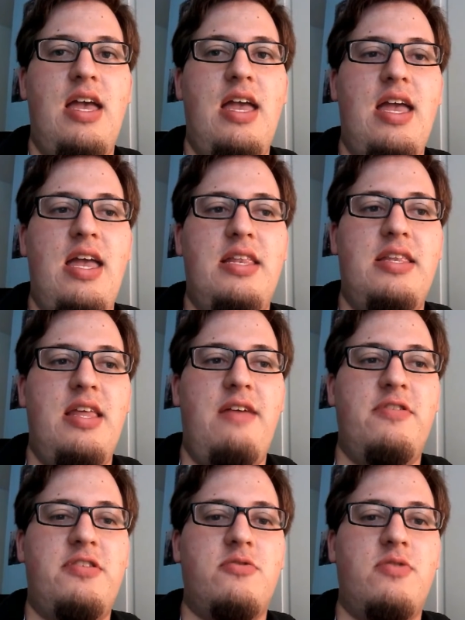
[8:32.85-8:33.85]
And
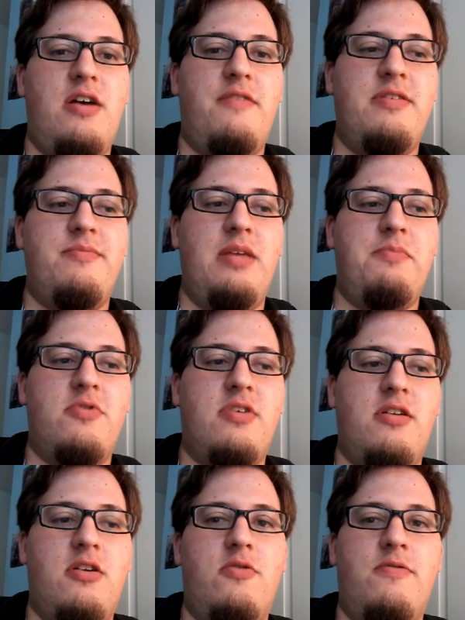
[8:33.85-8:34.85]
every so often, people can
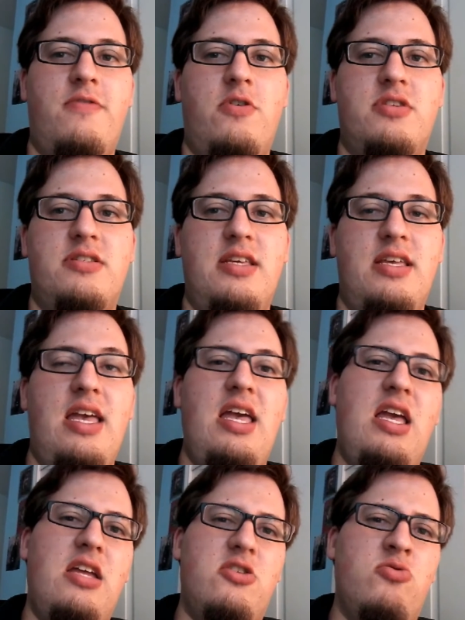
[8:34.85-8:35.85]
go and vote to see,
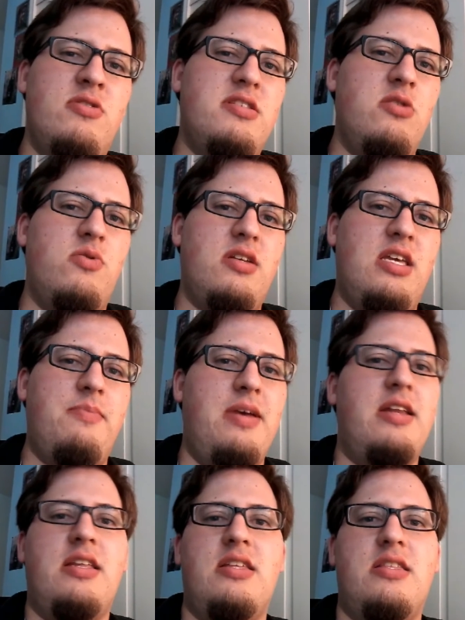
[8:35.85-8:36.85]
hey, do we still want to keep
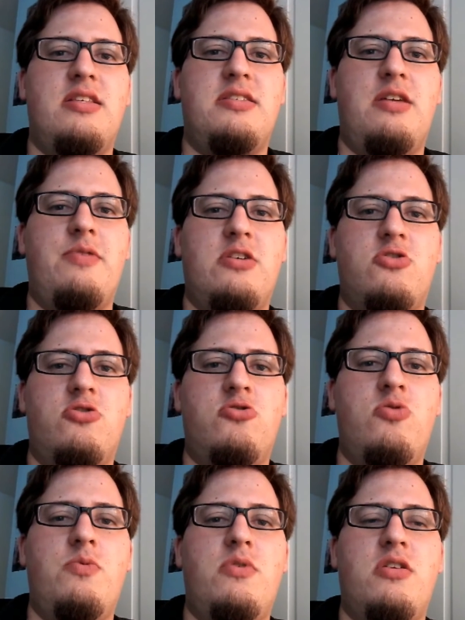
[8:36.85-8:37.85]
heading in this direction, or do
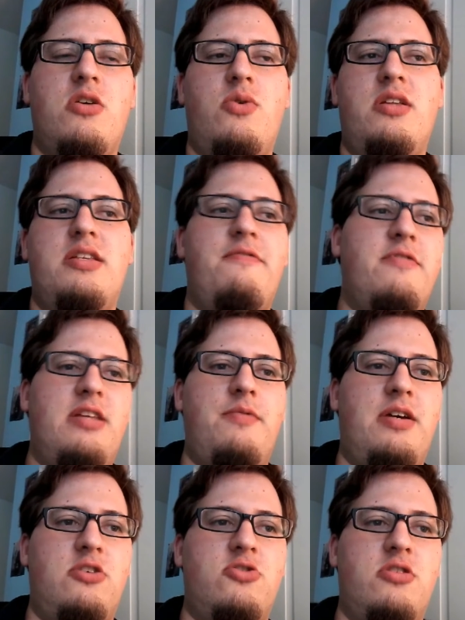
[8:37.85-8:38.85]
we want to go in a different
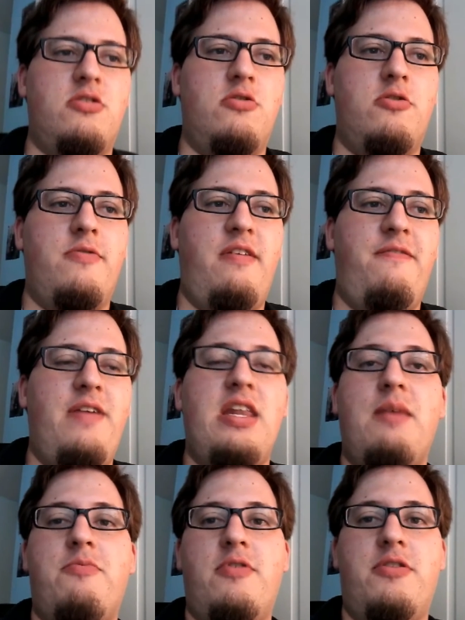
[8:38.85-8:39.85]
direction, or are we fed
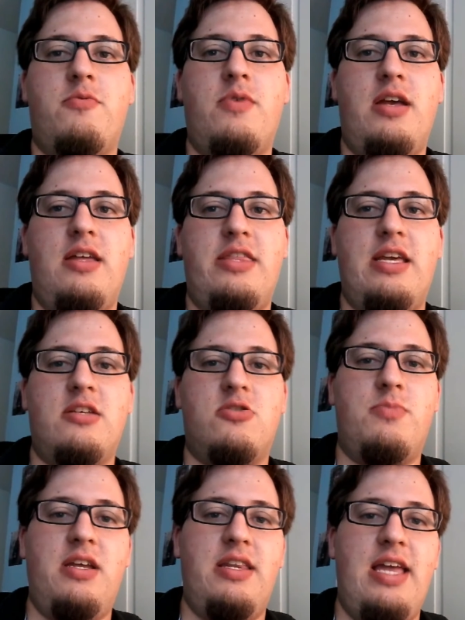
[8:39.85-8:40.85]
up with the way things are
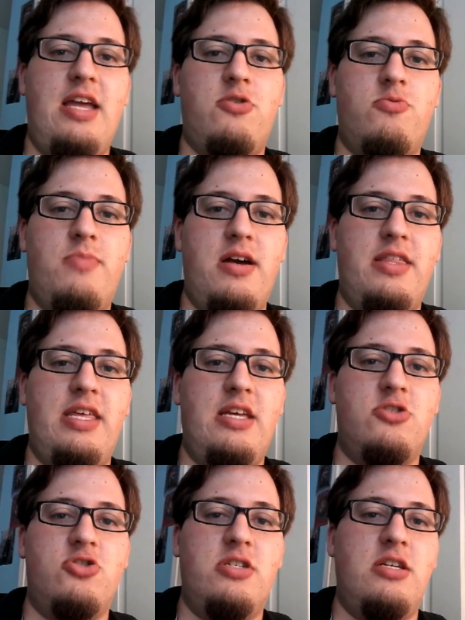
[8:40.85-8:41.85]
being handled by the
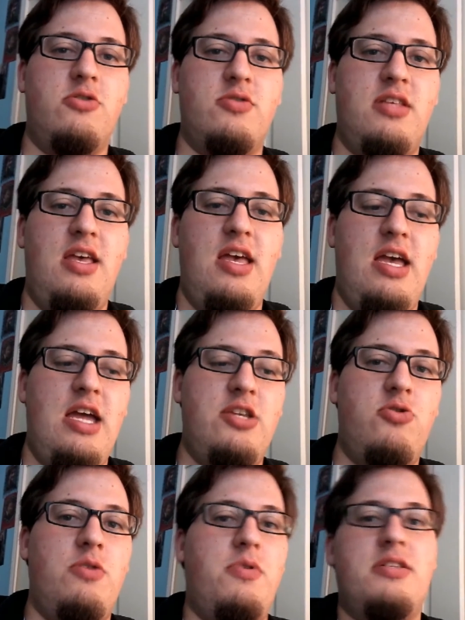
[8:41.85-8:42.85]
engineers, and do
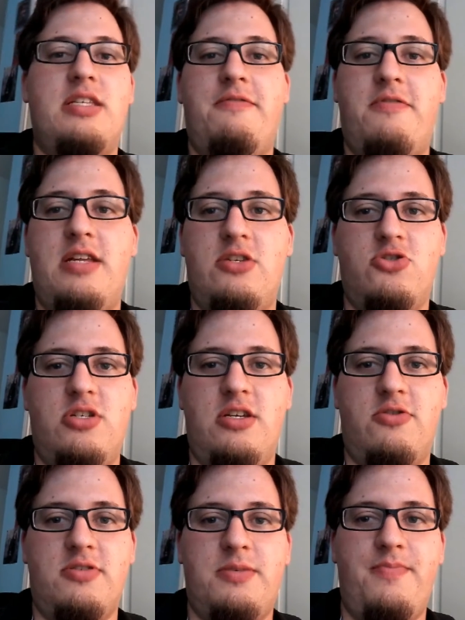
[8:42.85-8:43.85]
we want different
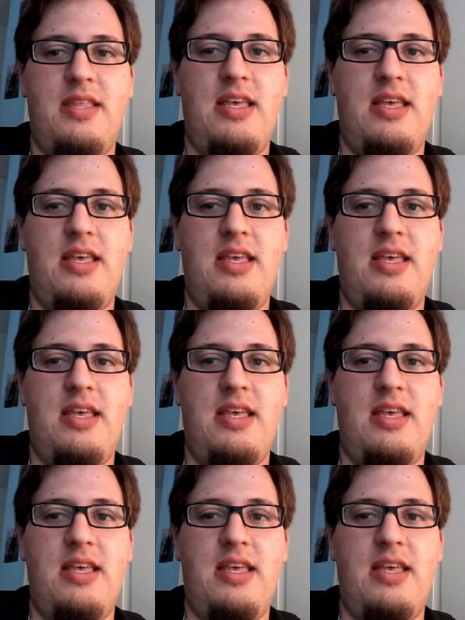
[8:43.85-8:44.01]
engineers?